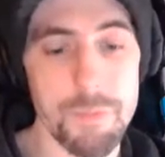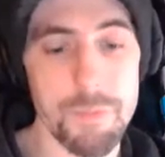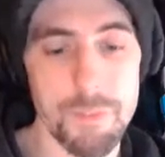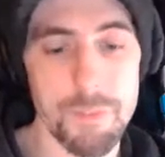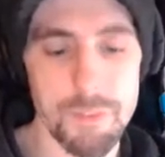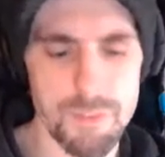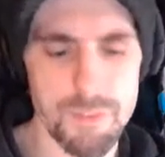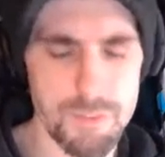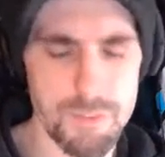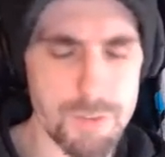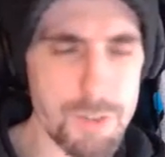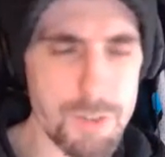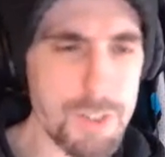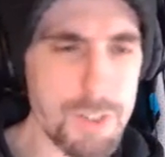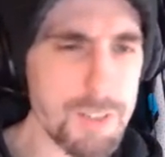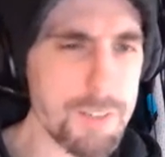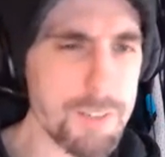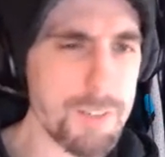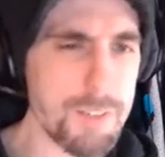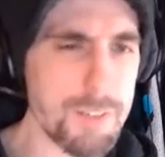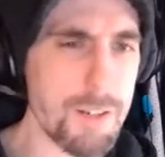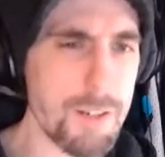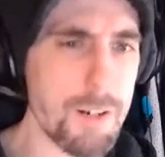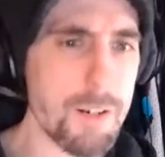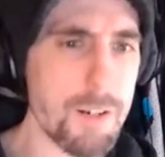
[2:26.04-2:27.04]
strict
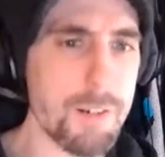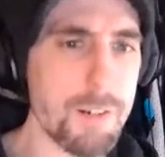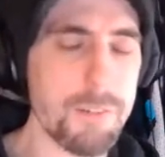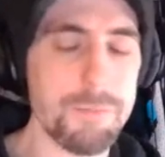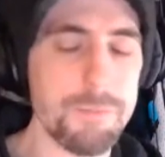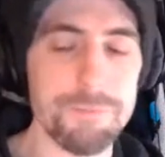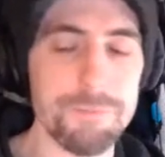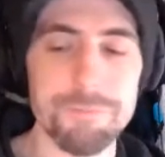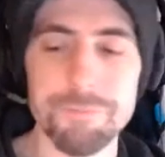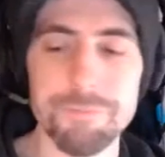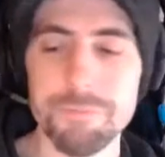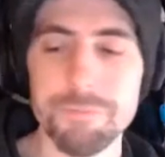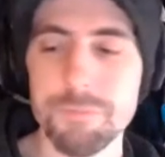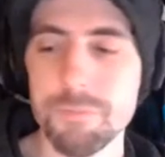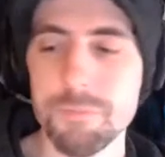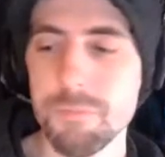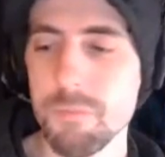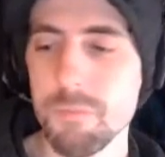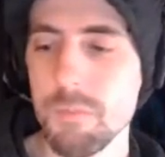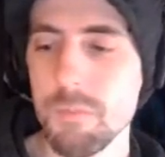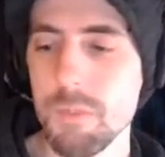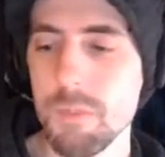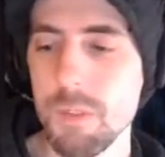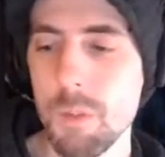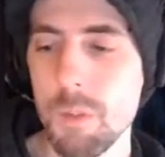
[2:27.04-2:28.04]
they are
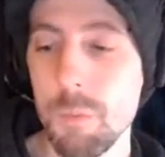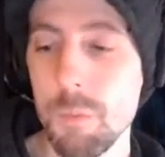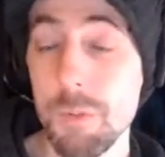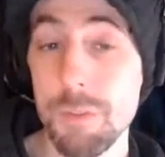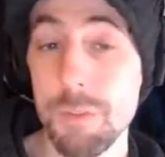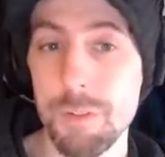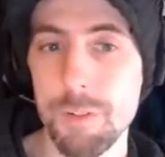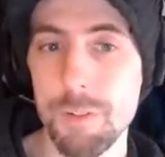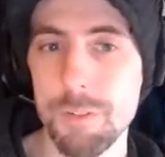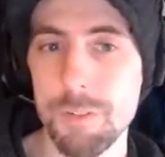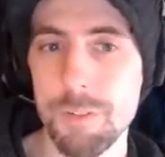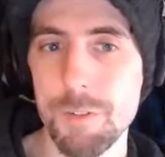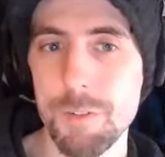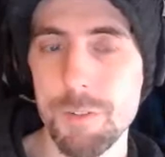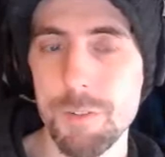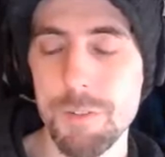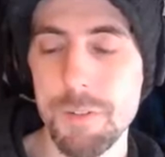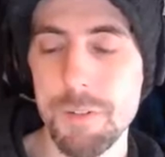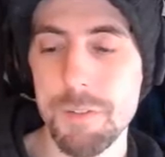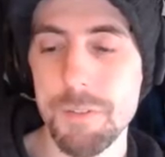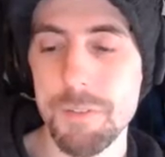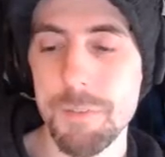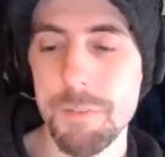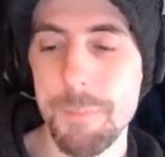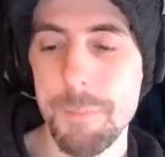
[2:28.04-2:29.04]
with
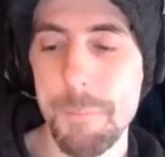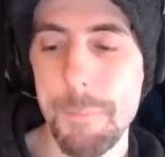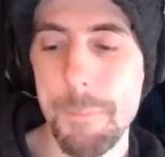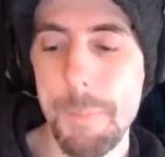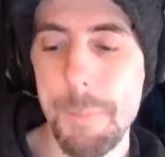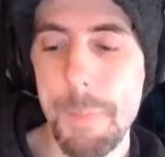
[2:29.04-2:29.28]
conservatives.